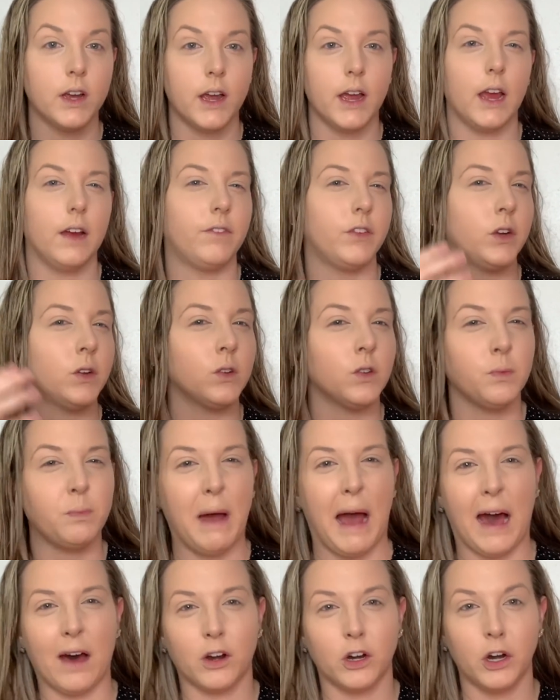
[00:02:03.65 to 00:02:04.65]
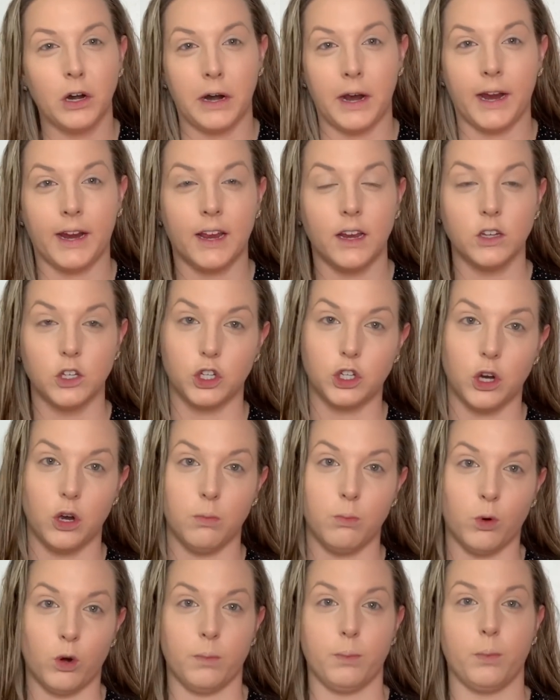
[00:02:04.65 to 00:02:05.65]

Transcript: If you use powder, it can show more